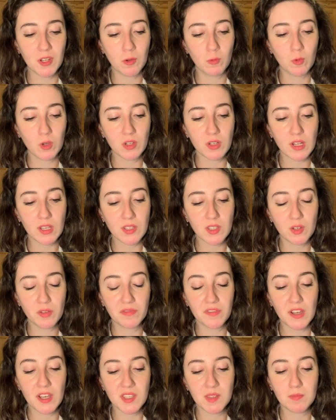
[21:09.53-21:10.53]
what is your
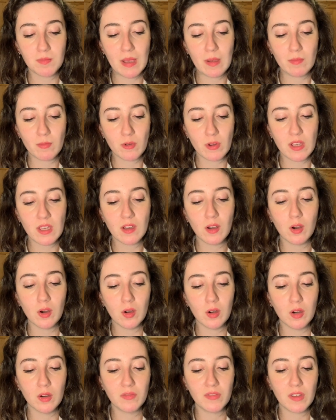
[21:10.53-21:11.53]
first memory
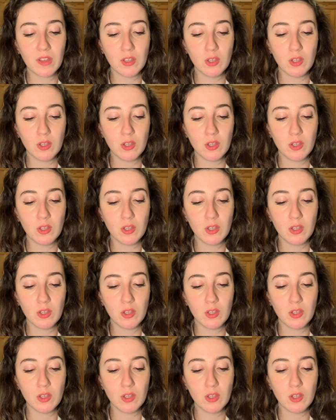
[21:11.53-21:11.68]
of